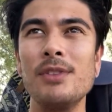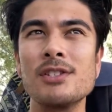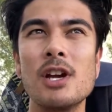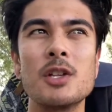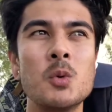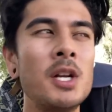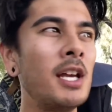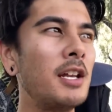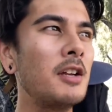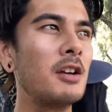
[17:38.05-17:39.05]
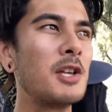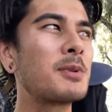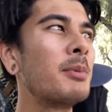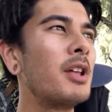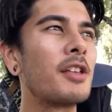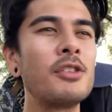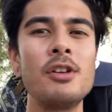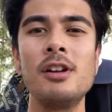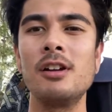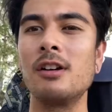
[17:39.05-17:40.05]
It's like twenty-eight degrees. It's probably like
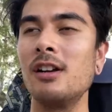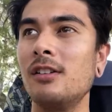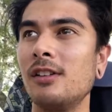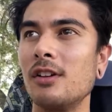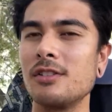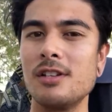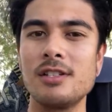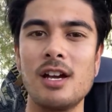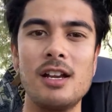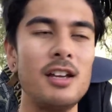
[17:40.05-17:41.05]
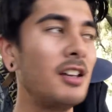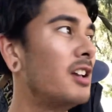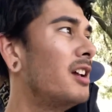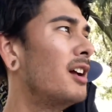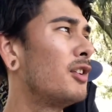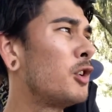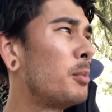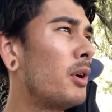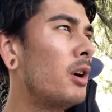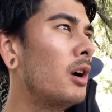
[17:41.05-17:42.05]
thirty degrees Celsius out here.
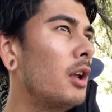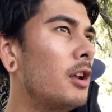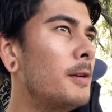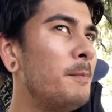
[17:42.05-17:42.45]
Super hot.